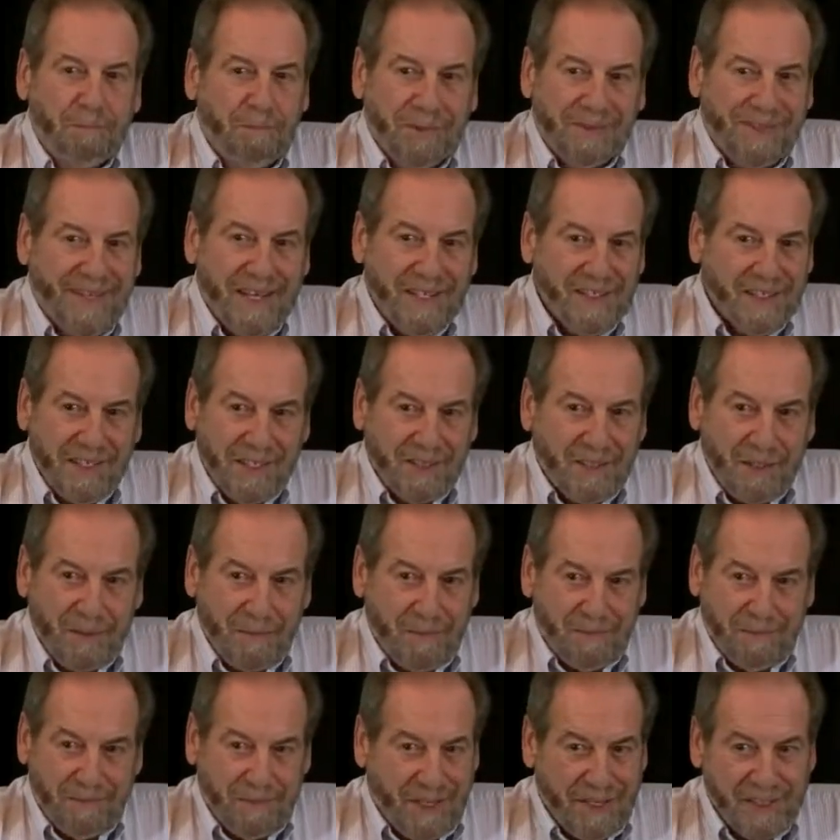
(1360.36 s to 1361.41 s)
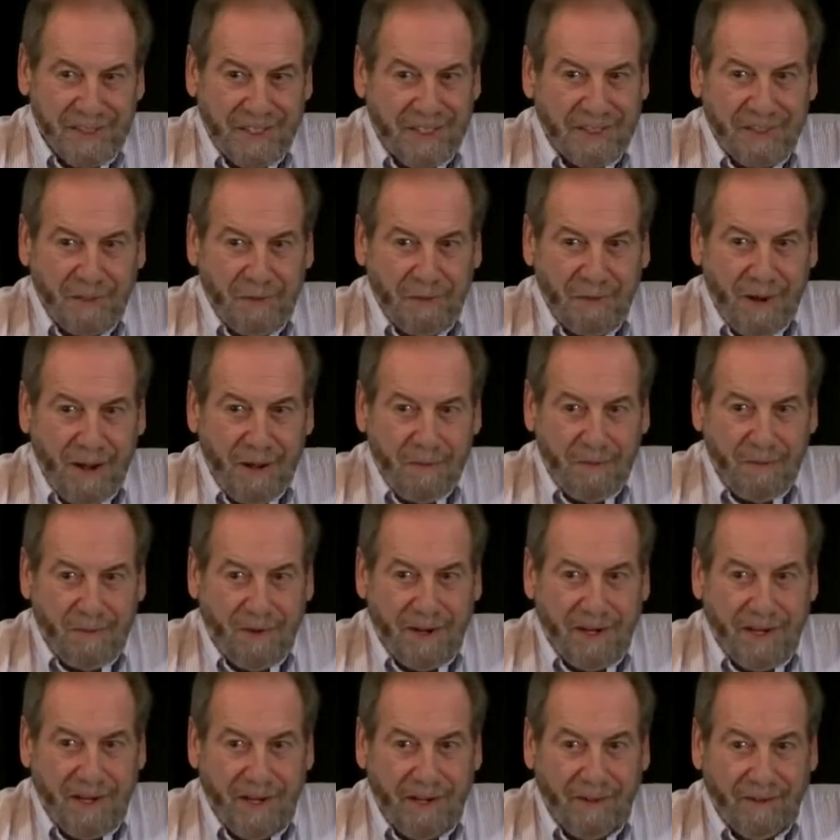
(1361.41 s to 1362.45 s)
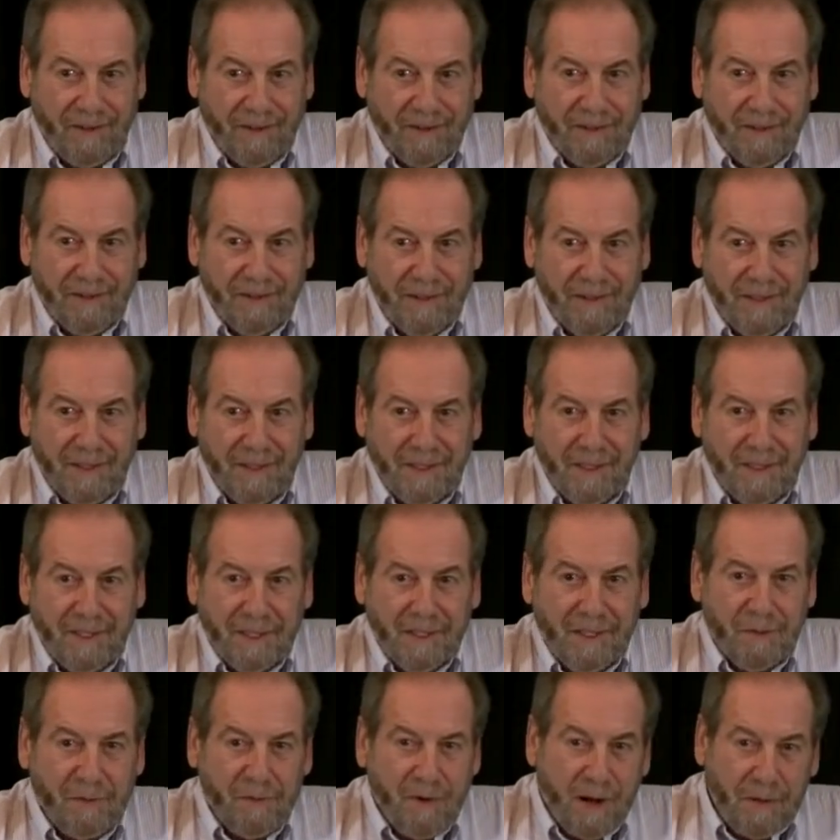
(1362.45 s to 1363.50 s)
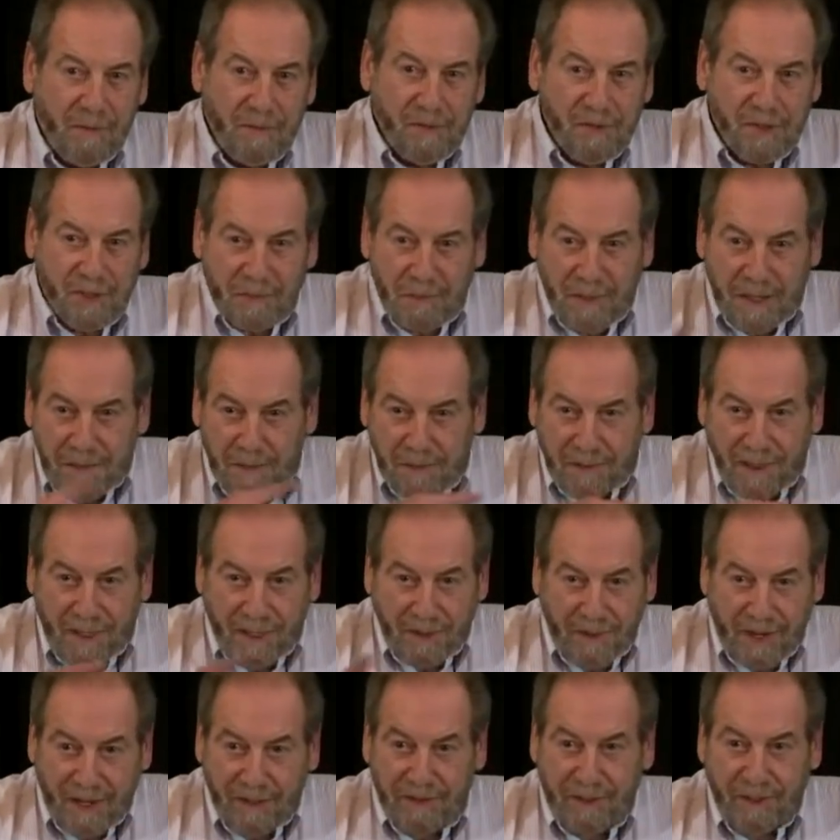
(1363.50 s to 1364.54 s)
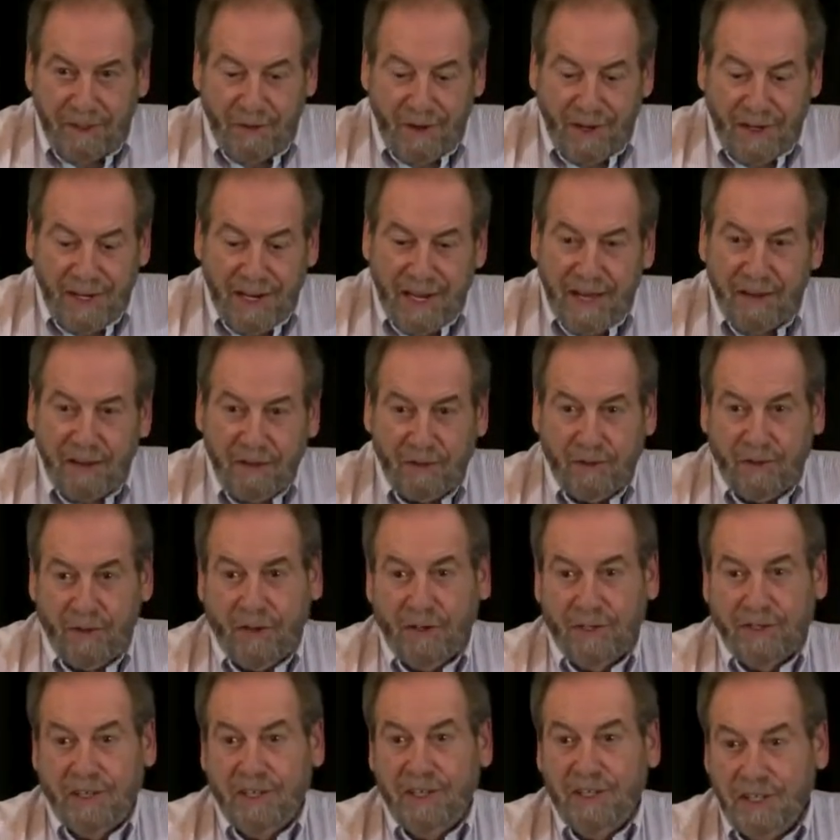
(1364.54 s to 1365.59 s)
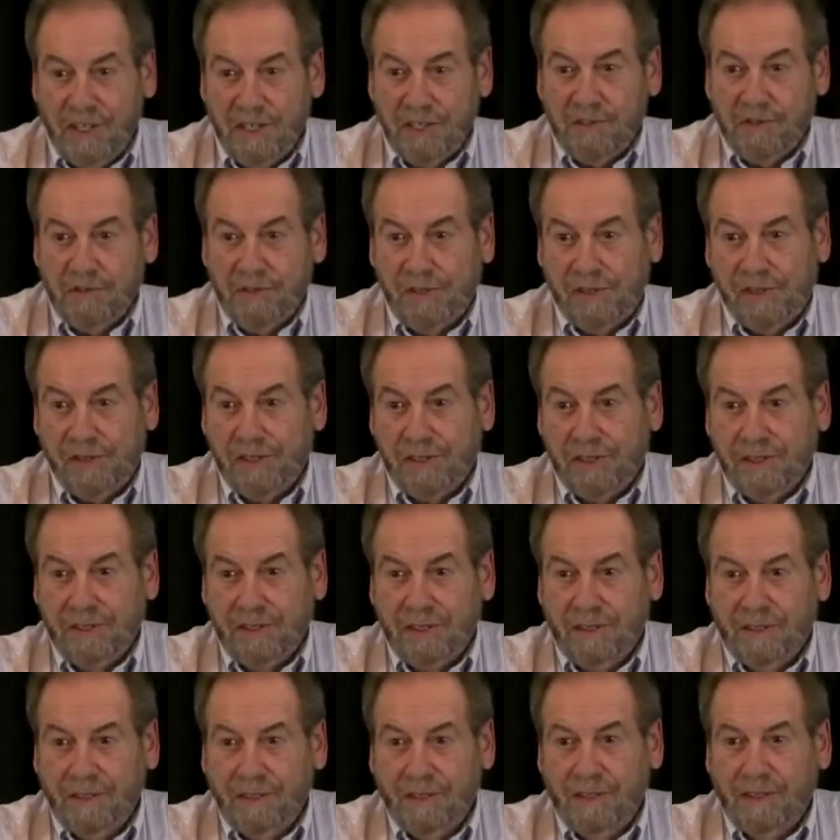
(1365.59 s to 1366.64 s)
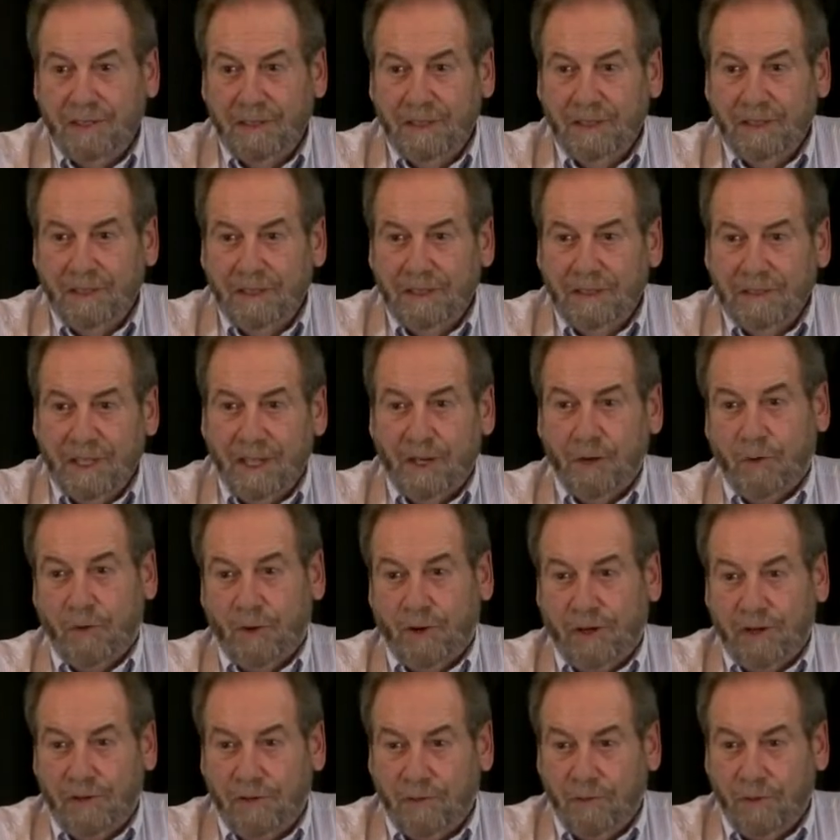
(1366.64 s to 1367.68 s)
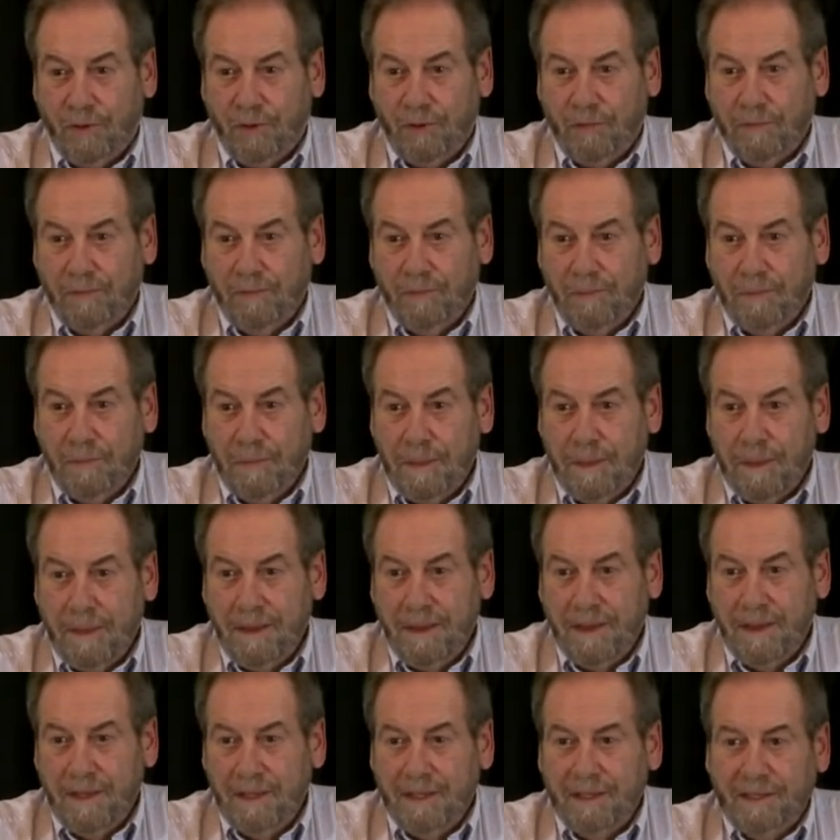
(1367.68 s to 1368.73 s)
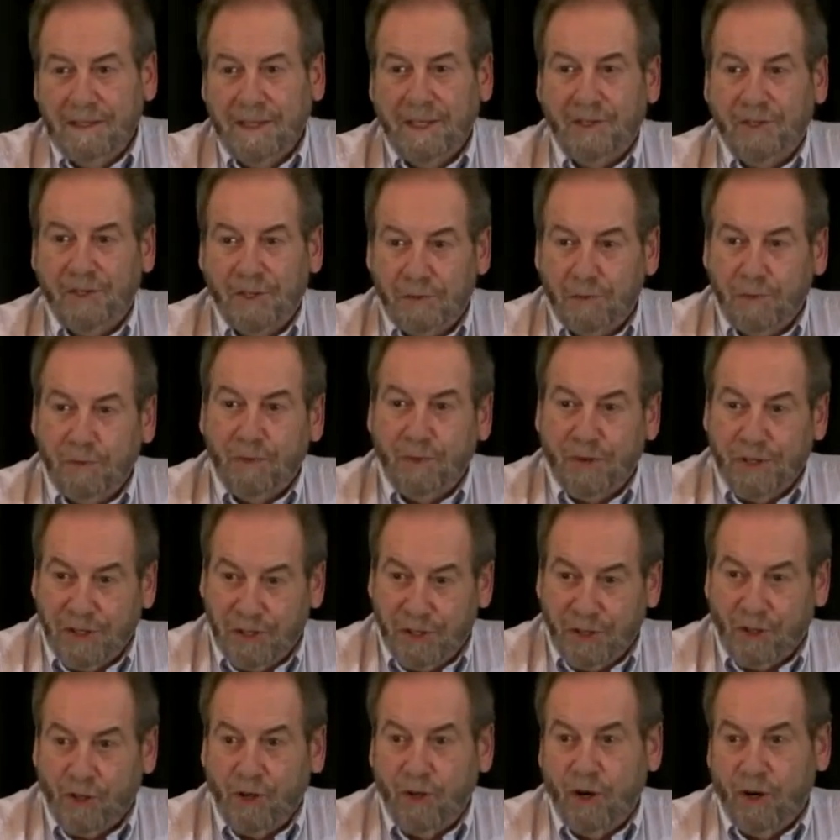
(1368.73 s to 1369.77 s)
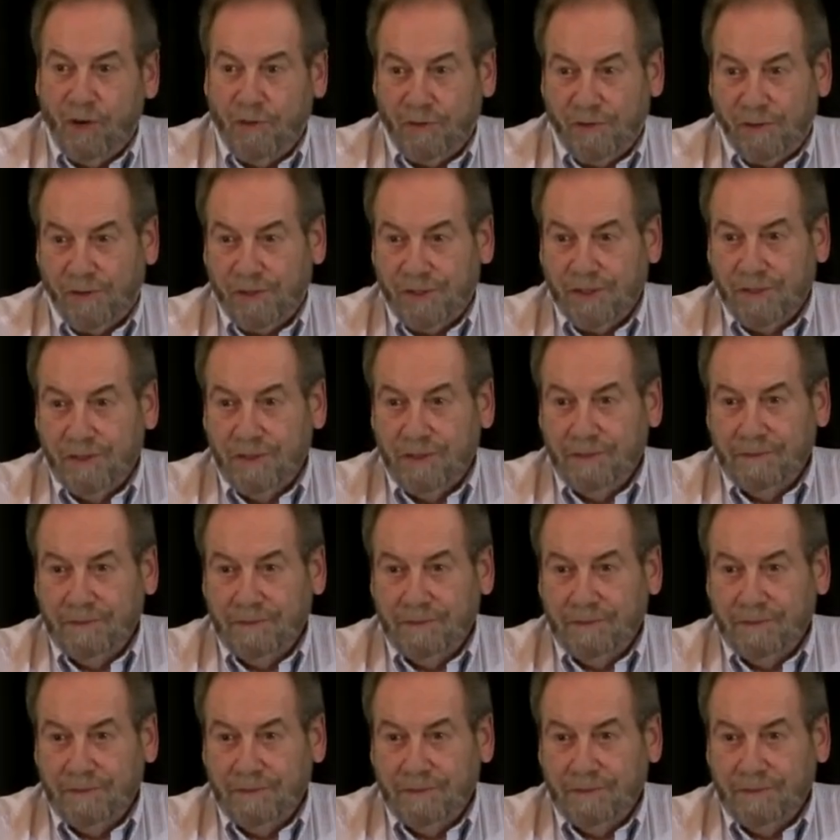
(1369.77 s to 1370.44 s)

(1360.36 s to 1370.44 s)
But that's not their problem right now. Their problem is the people that are out there right now that are in the unions, that are working for them, that are supporting their coffers.